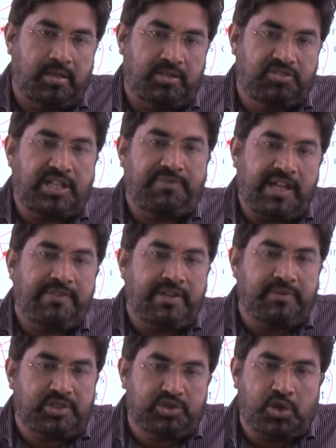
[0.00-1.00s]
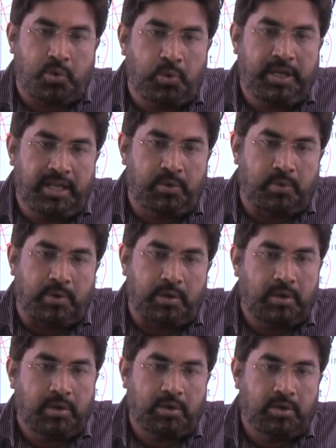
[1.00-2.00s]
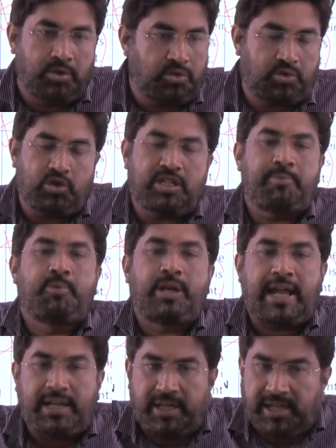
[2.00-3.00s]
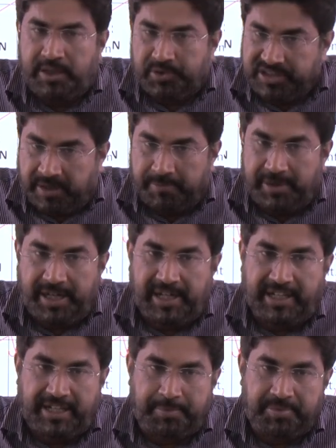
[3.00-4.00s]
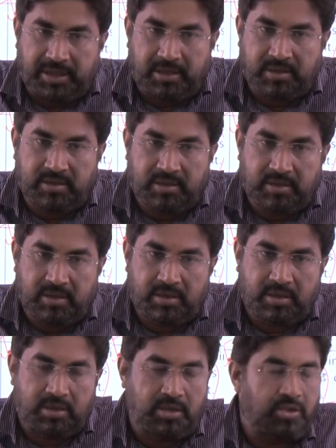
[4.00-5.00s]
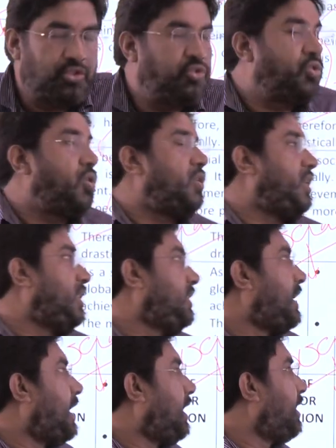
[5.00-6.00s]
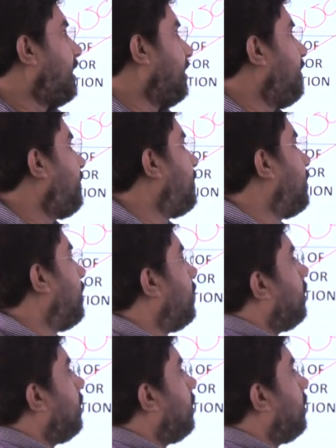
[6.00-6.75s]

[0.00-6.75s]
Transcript: Survival was the only rule. So, the morality was completely absent. So, in that case,